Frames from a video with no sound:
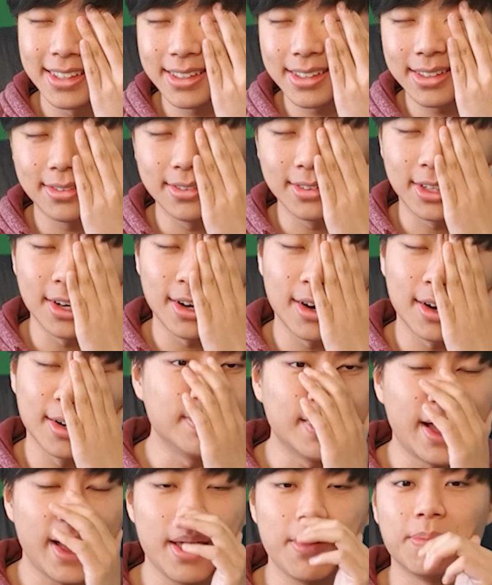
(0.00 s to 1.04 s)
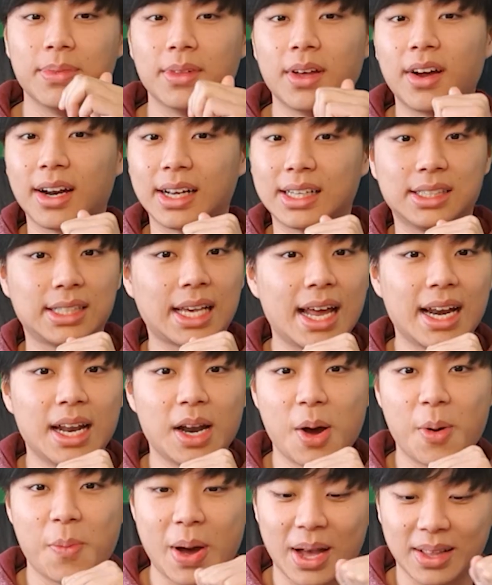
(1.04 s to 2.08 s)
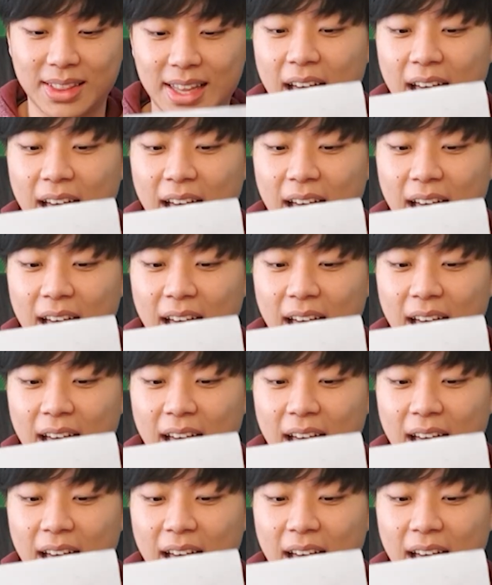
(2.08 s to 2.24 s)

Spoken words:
Oh god, I am not excited about